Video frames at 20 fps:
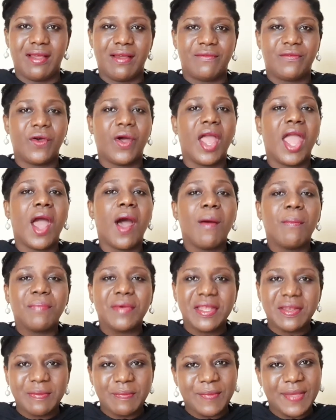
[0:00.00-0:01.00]
for
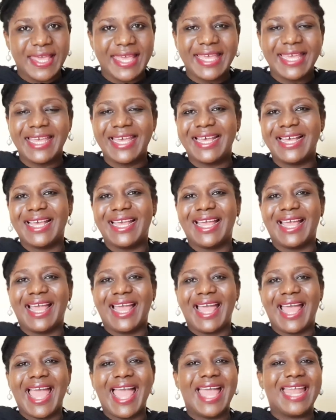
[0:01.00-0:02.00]
helping me,
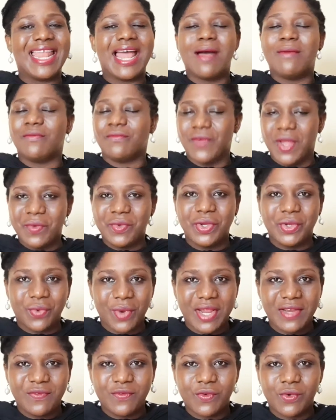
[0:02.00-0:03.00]
and I'm very
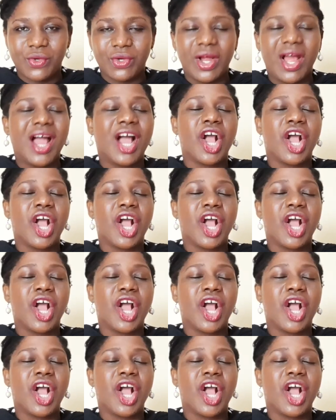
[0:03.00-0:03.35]
grateful.